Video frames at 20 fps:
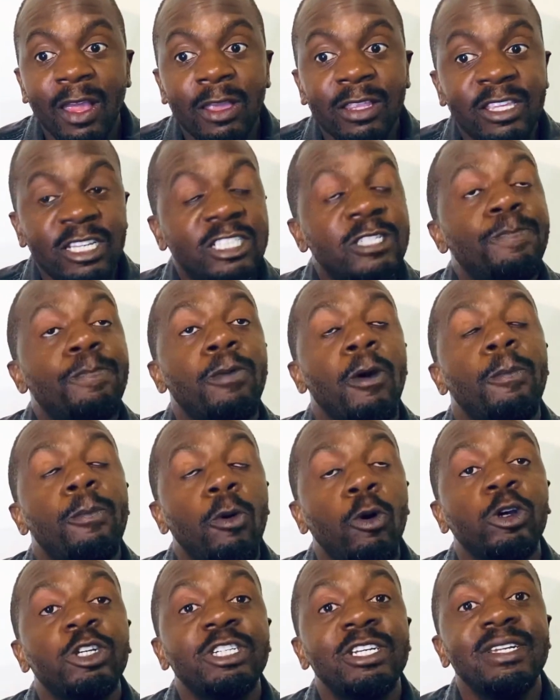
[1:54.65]

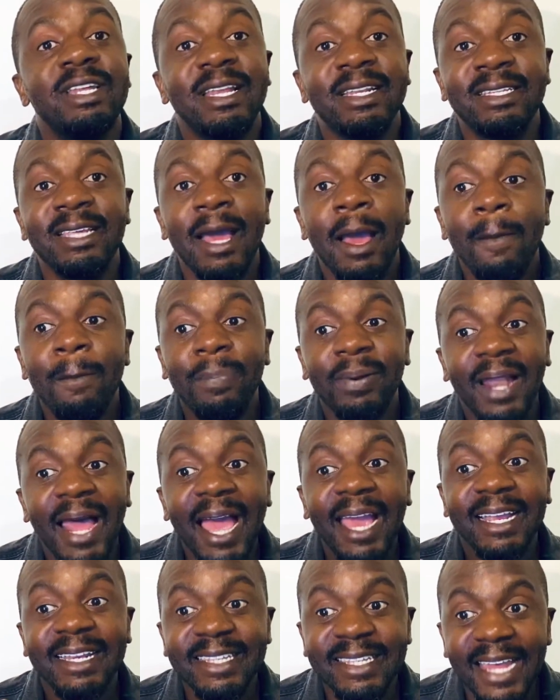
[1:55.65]
Disproportionate
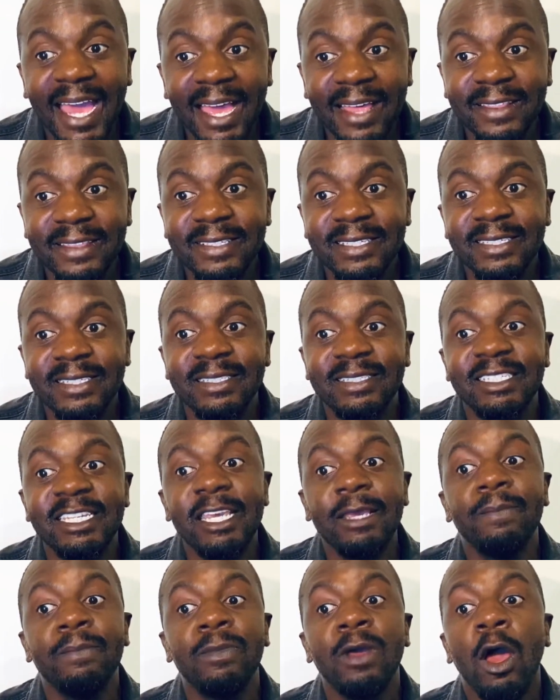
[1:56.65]
black deaths
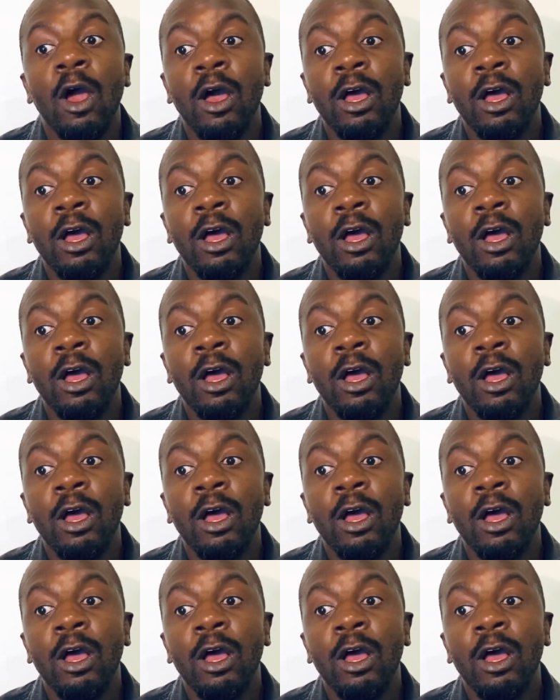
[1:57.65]
seem